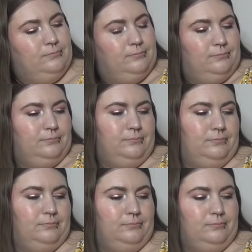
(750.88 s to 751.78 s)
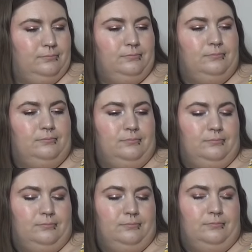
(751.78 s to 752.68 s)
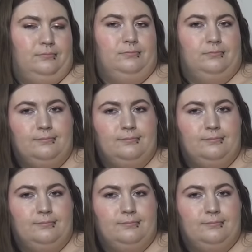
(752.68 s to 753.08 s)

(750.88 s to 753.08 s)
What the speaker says: (silent)